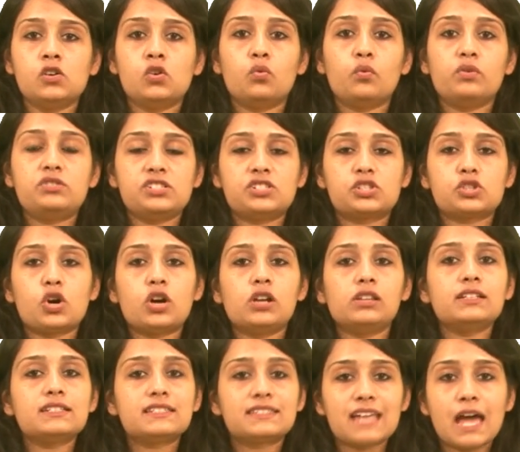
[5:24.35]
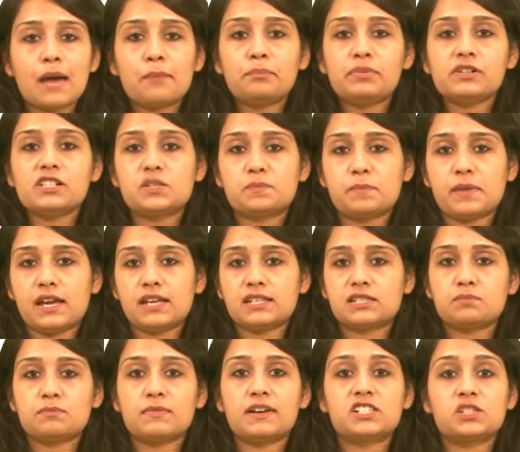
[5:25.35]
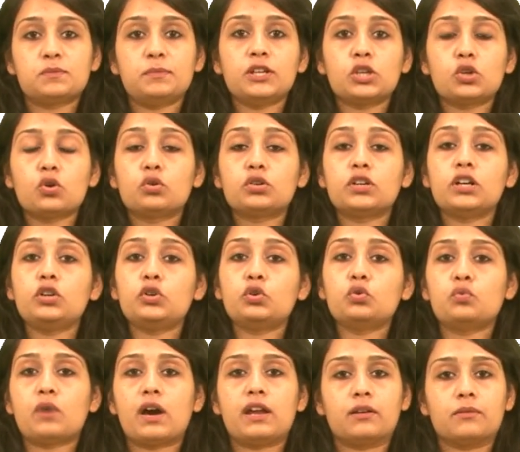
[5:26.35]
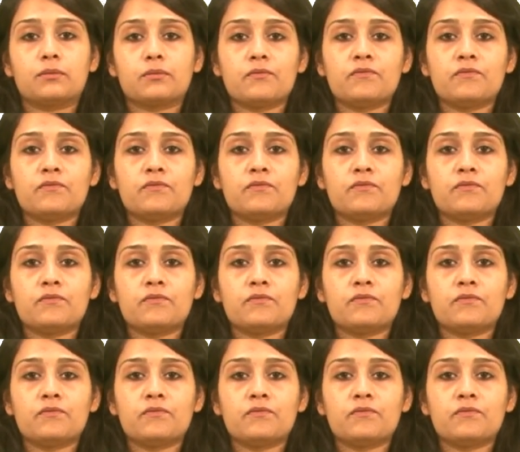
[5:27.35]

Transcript: which is called the sample space, must be total to 1.